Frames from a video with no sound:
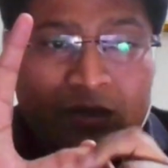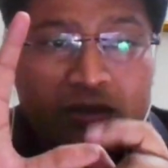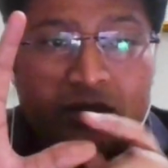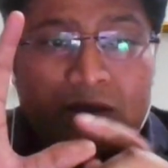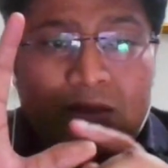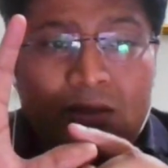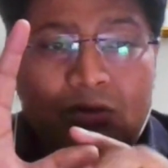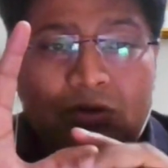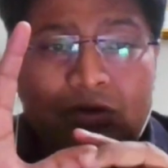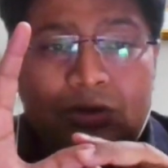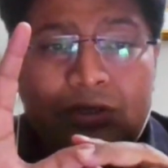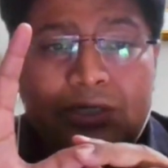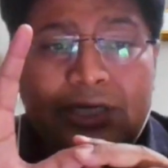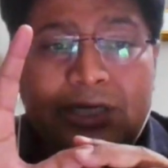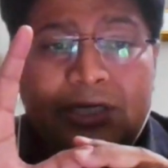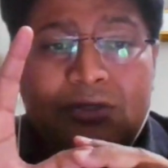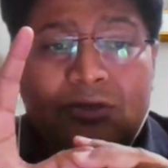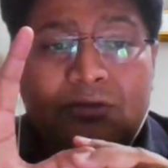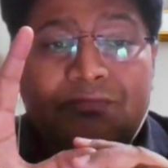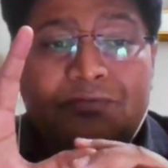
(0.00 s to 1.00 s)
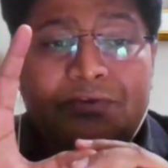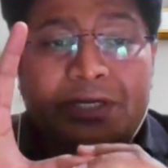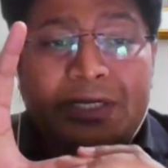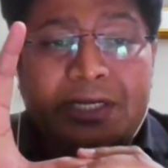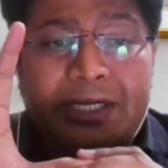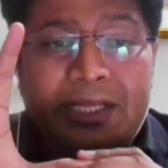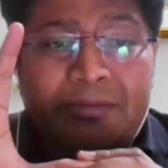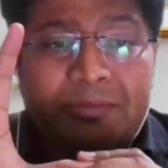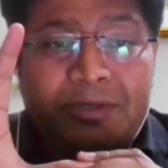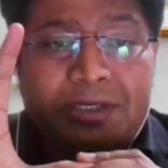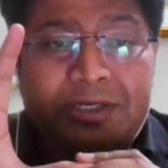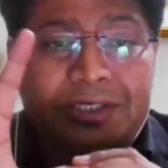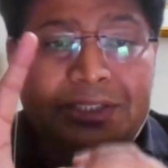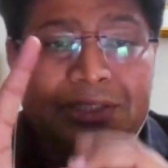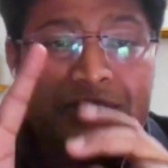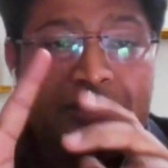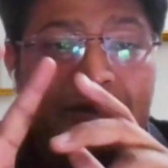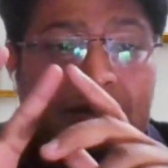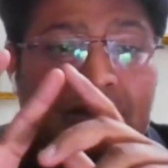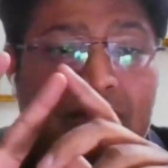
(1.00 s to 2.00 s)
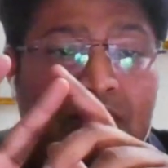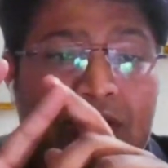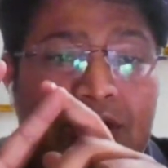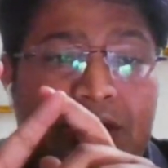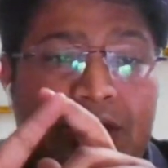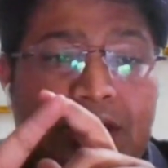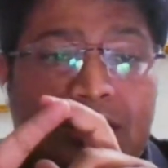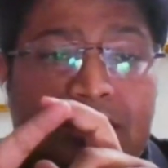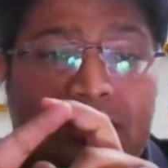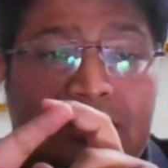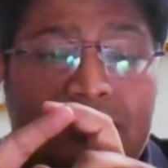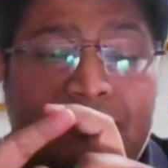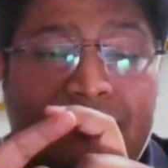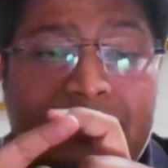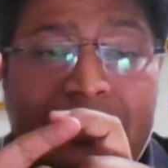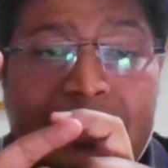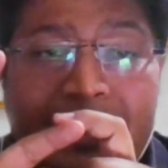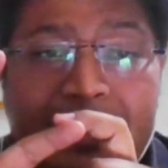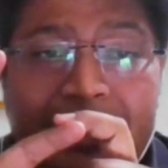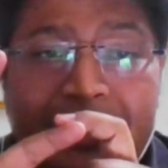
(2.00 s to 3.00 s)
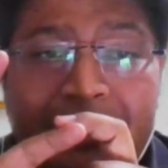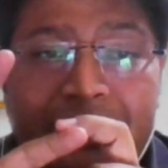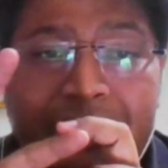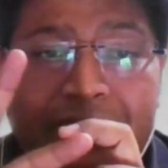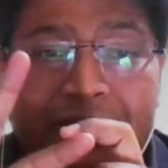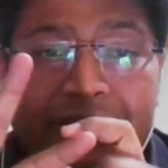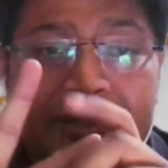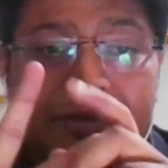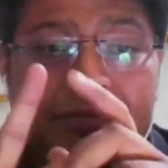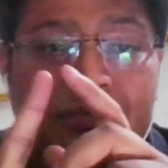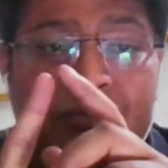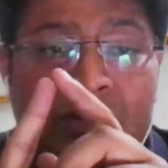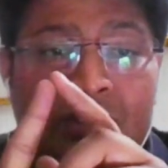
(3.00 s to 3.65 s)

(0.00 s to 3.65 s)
uh, contract of indemnity, contract of guarantee,